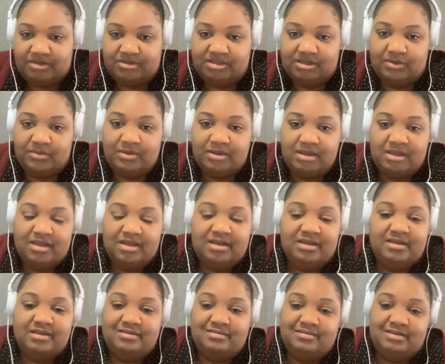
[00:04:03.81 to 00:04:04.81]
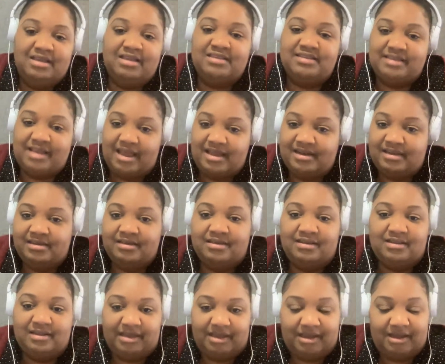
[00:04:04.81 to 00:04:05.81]
So Asana,
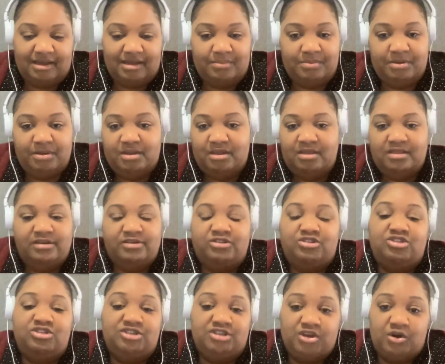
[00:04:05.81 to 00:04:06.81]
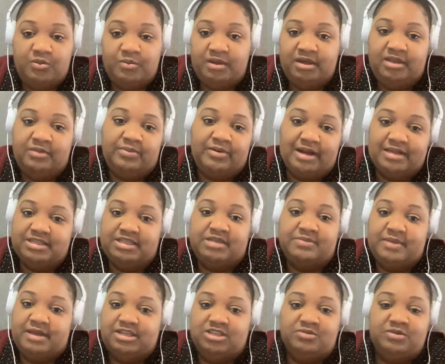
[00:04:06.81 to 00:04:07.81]
ClickUp, there's so many project
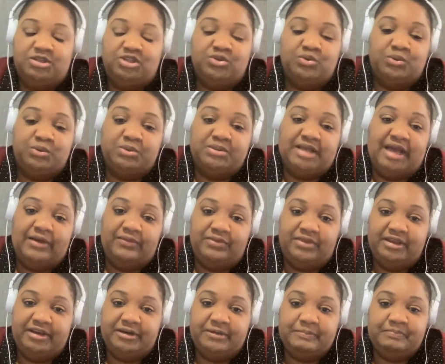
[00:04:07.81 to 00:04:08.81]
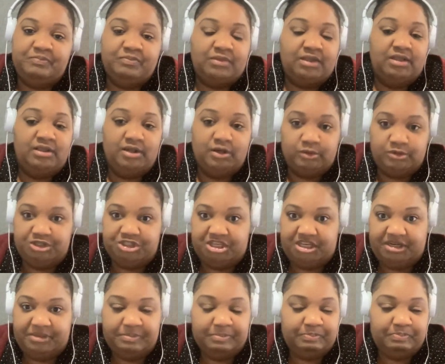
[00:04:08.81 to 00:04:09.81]
management tools out there.
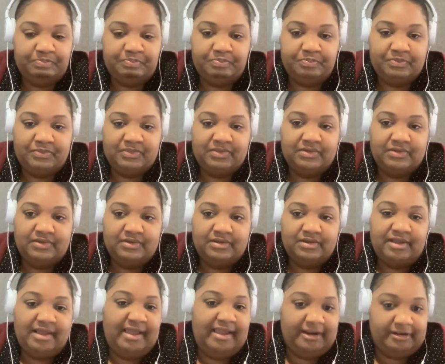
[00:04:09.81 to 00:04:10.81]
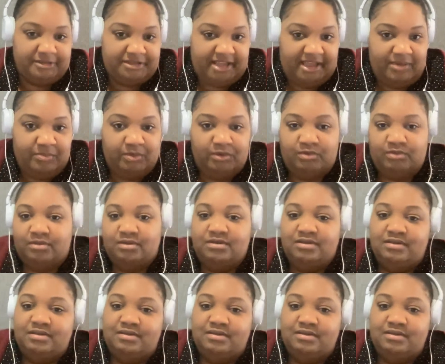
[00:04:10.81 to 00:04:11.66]
Notion, Airtable.